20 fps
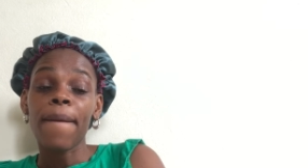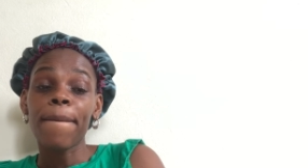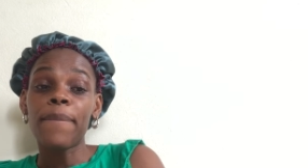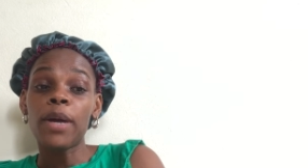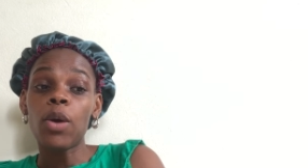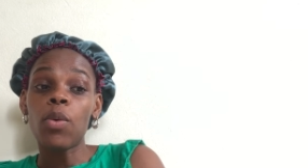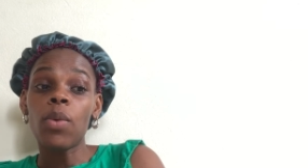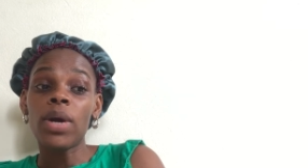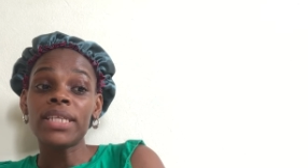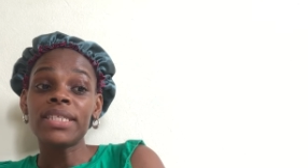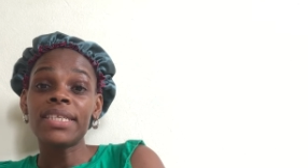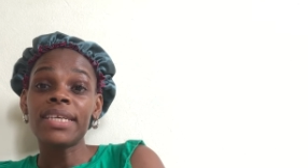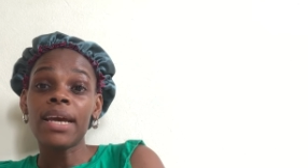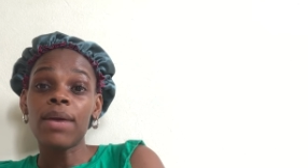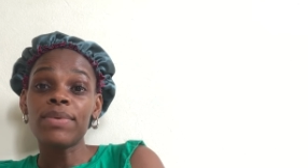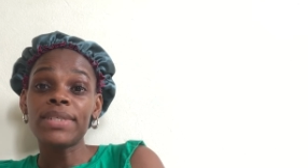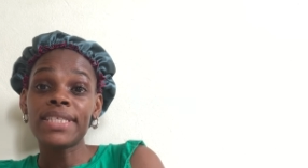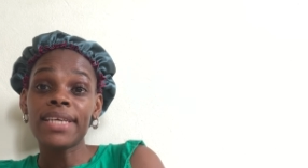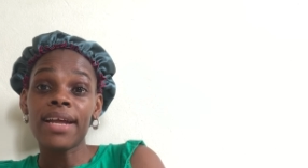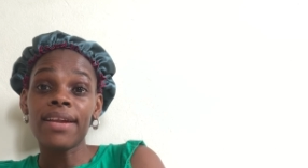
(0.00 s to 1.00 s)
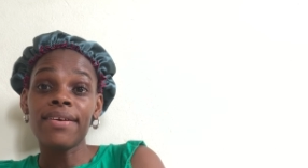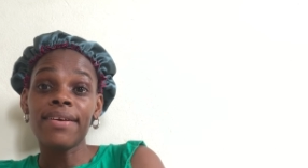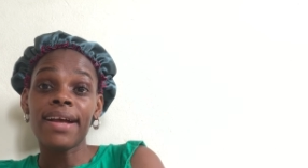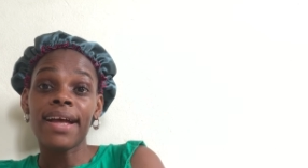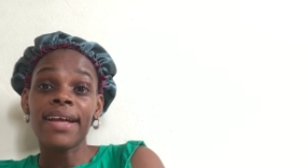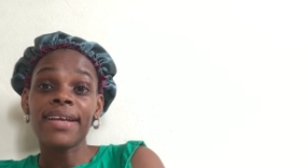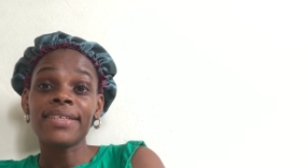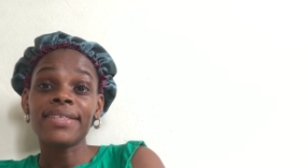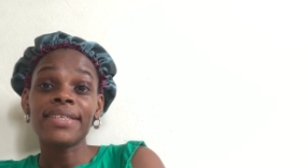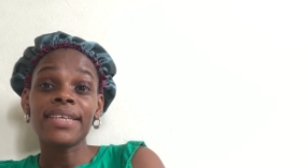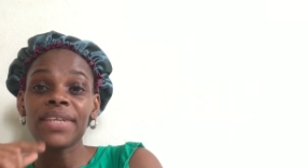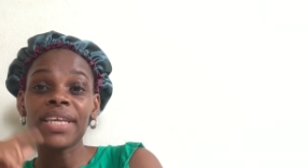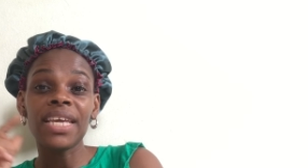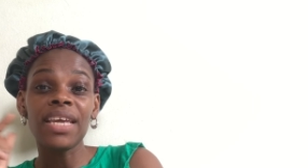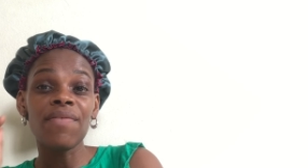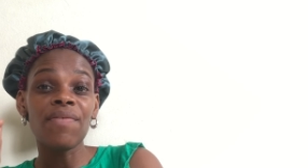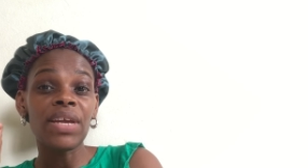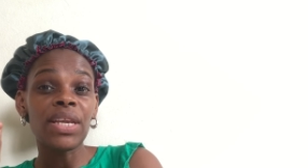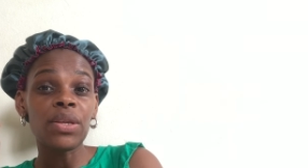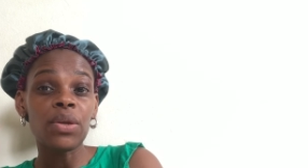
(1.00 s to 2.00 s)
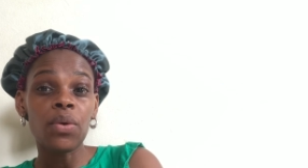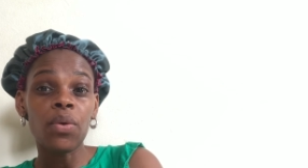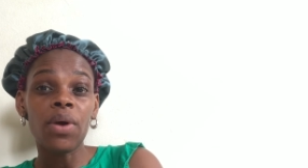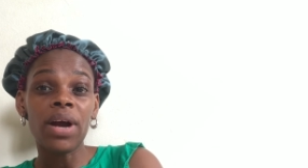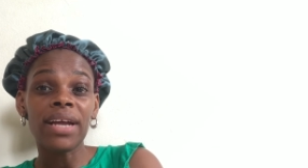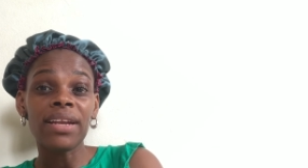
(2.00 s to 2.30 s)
But one thing I would tell you guys, even though